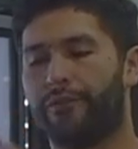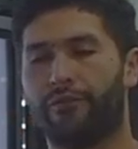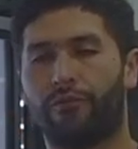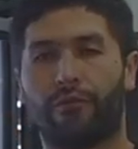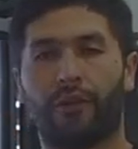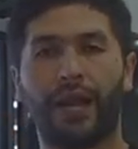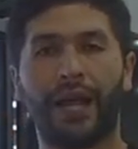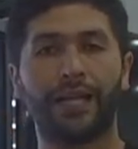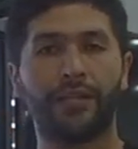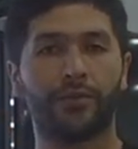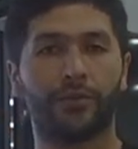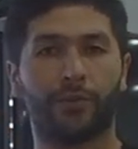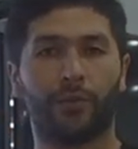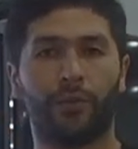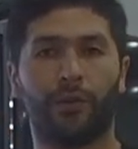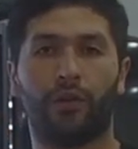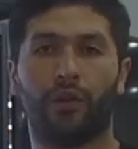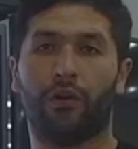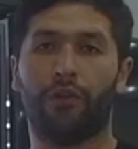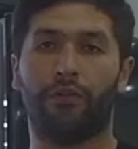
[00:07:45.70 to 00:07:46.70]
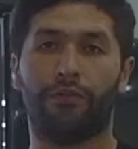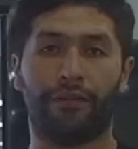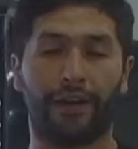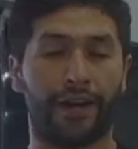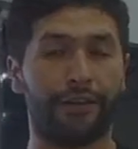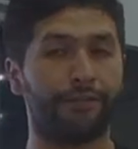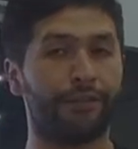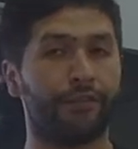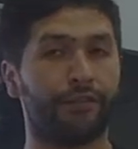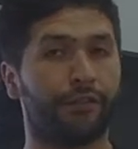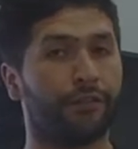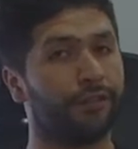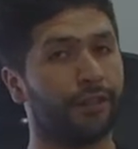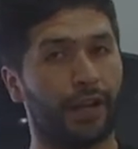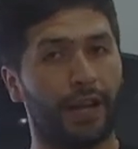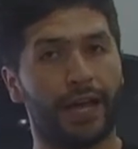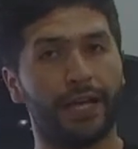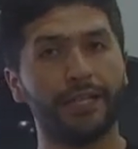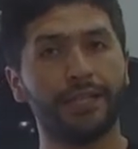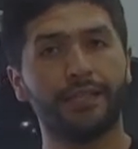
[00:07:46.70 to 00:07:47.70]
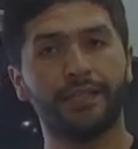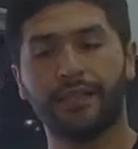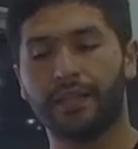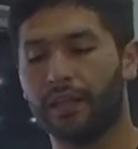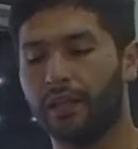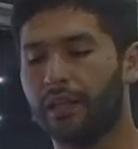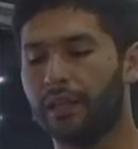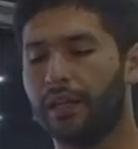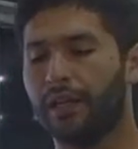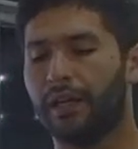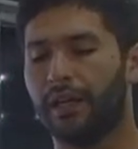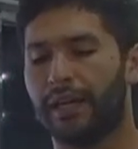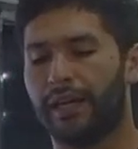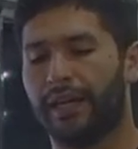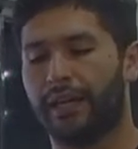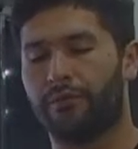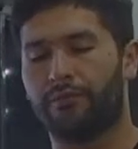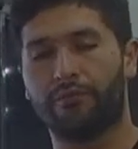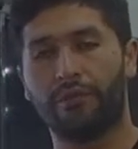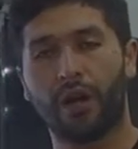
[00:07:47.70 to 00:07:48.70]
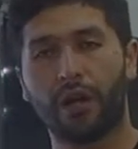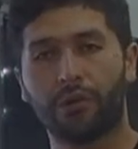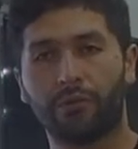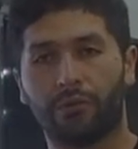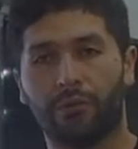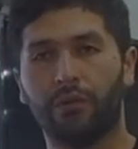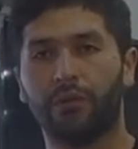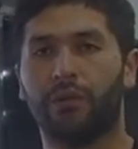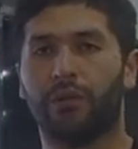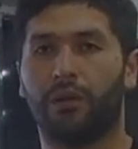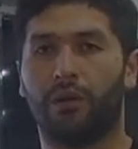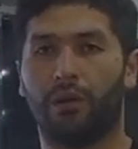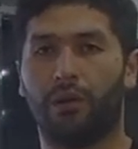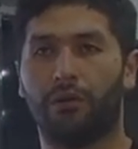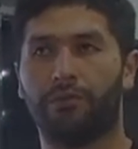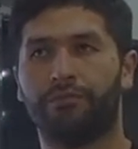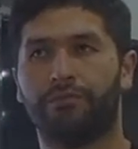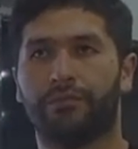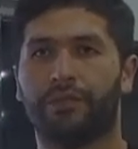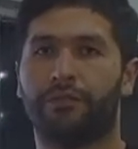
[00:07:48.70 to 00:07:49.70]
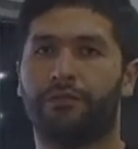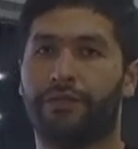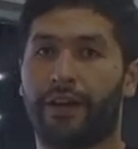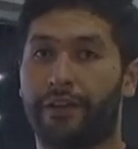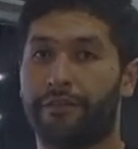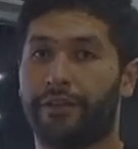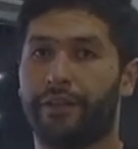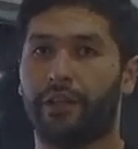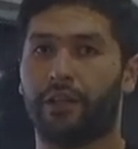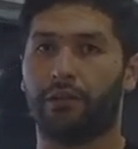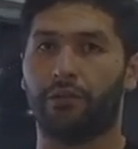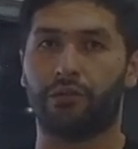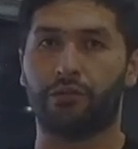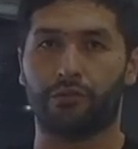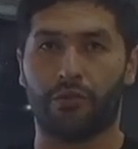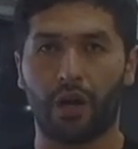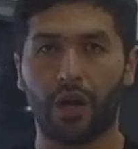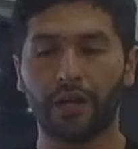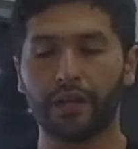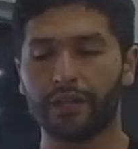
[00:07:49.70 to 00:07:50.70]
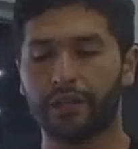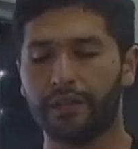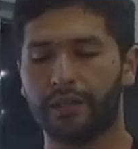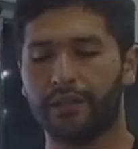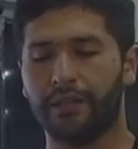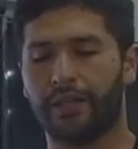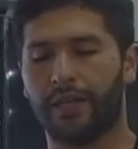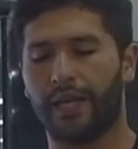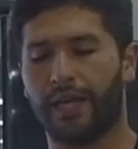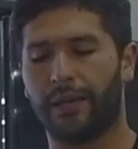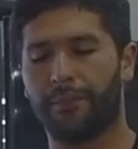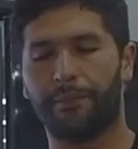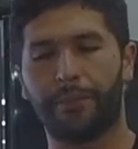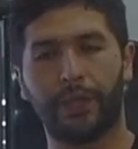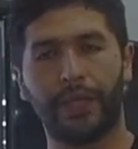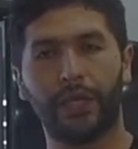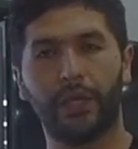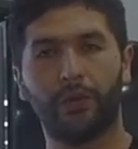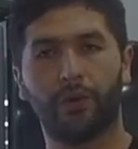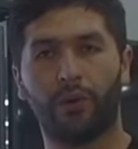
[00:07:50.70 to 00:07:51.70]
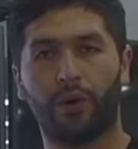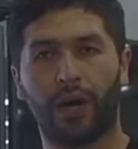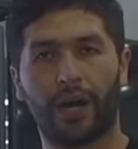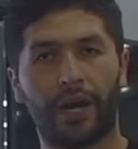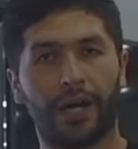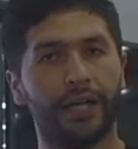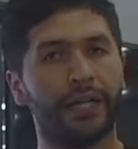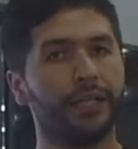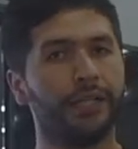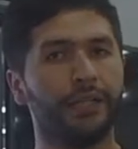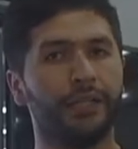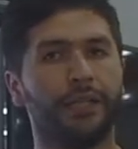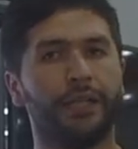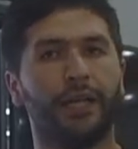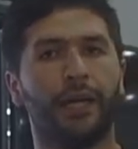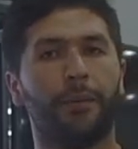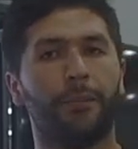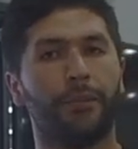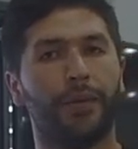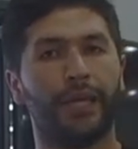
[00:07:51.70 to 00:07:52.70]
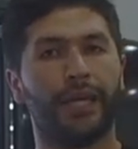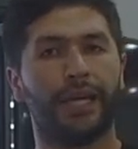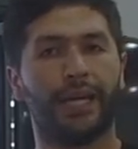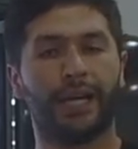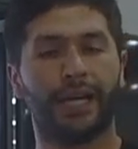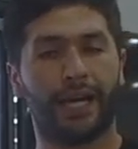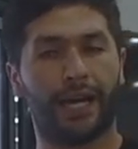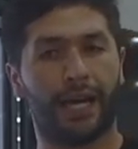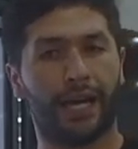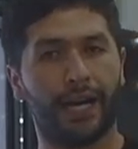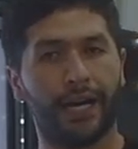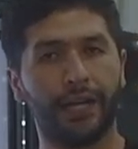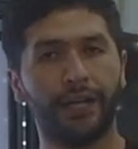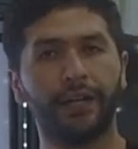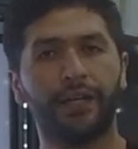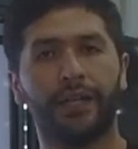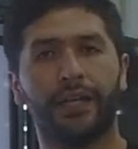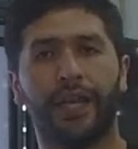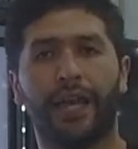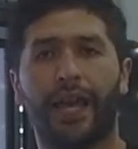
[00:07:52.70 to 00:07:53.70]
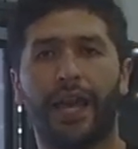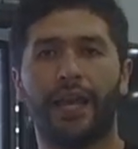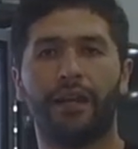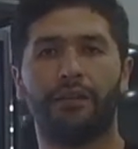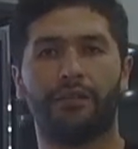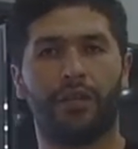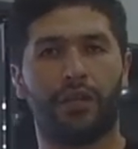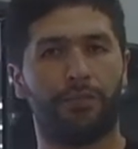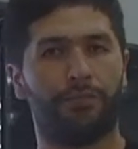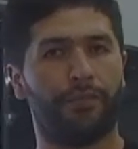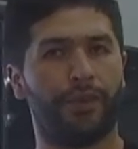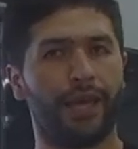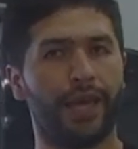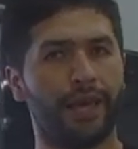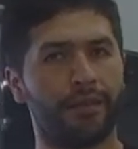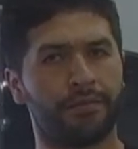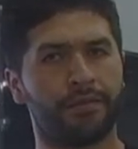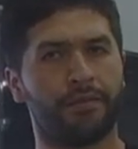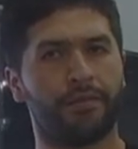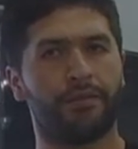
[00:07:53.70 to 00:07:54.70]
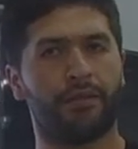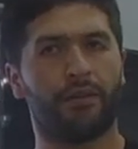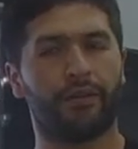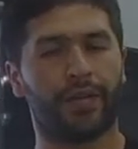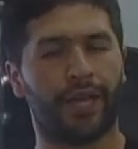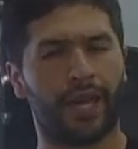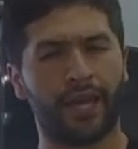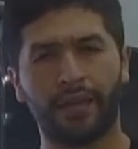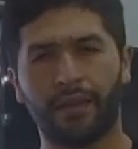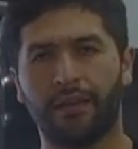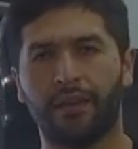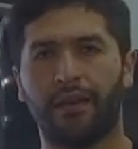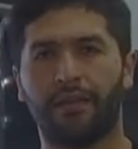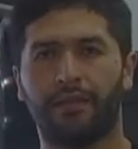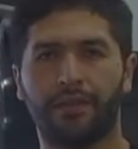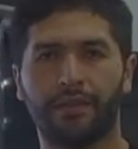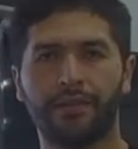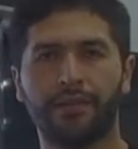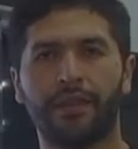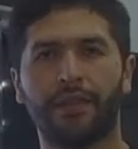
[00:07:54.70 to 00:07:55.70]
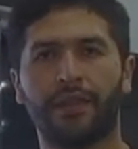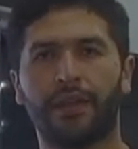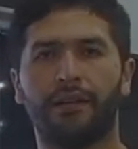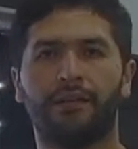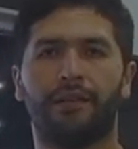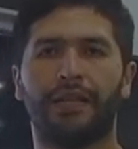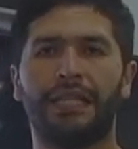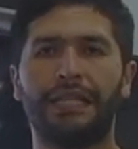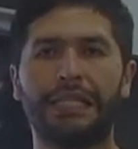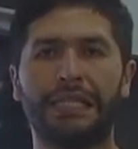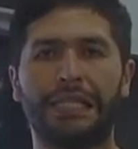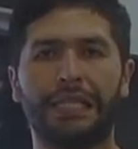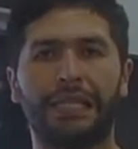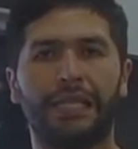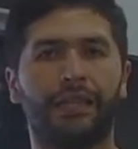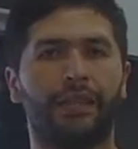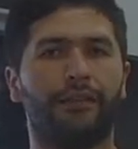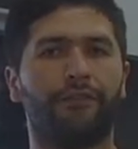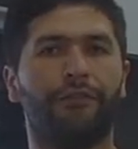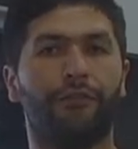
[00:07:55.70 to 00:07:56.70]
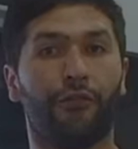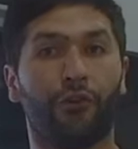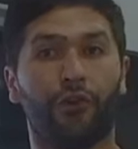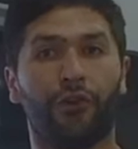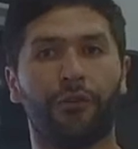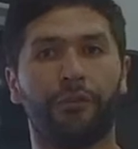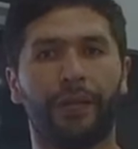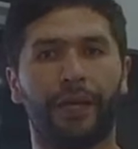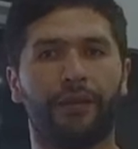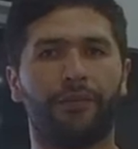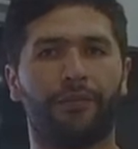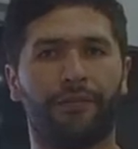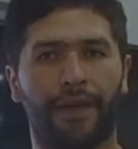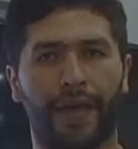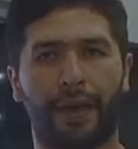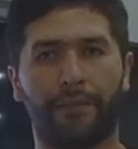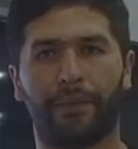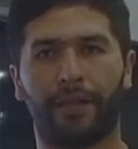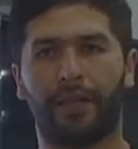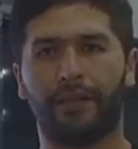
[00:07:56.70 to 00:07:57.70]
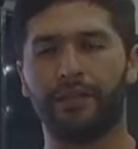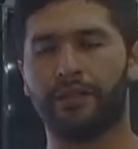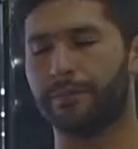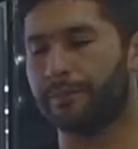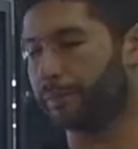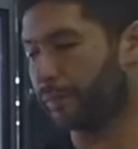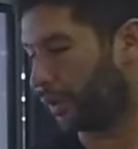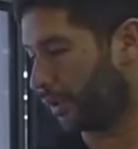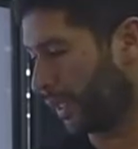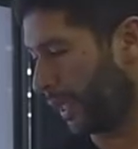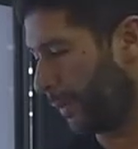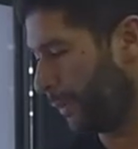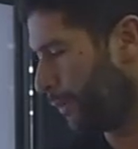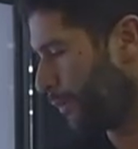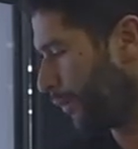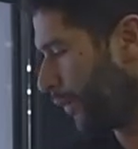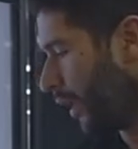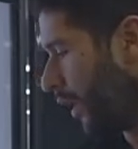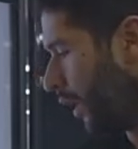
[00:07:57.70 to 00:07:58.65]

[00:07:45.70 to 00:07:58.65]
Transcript: glass wool or fiber of glass, rock wool or fiber of rock, PUR, PIR, and EPS. Okay, these are the, let's say, the 4 big families. Okay.